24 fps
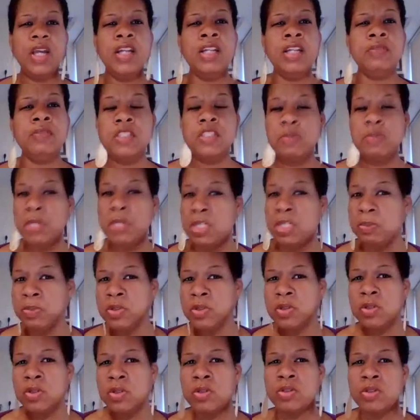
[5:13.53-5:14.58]
I love these
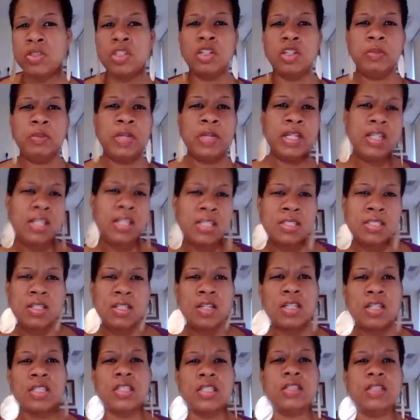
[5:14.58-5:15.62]
people. My ear is
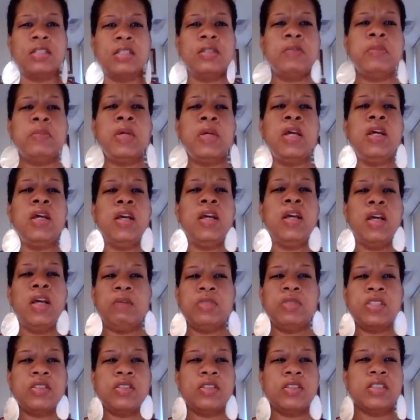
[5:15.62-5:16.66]
awesome.
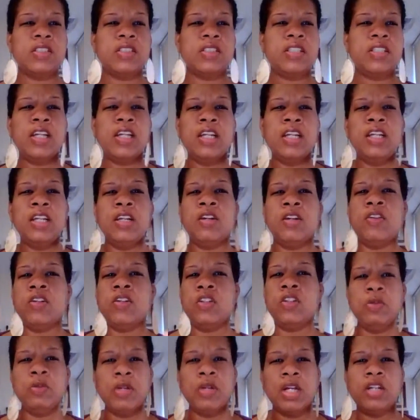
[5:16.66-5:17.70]
I'm just going to stay here and
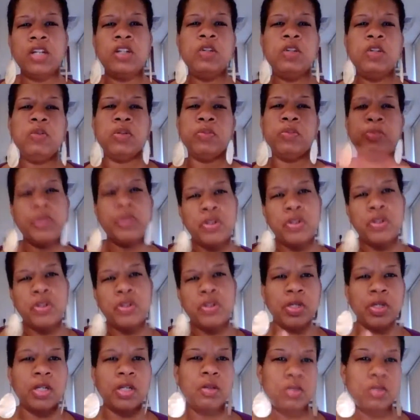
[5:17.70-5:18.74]
do what I do
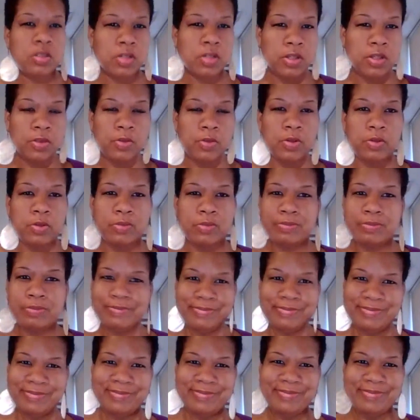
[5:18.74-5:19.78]
and go straight through.
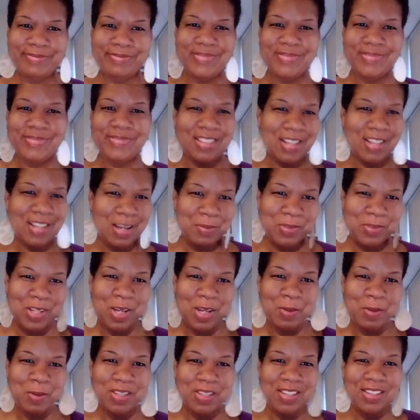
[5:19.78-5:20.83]
Didn't
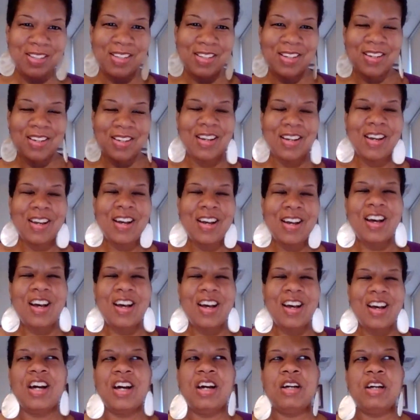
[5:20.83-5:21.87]
happen that way
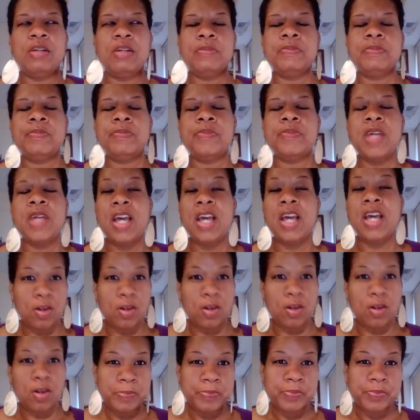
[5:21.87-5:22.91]

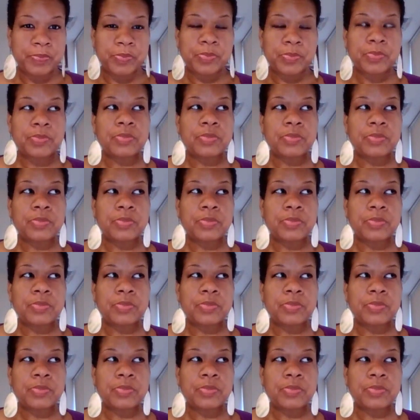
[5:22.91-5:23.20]
at all.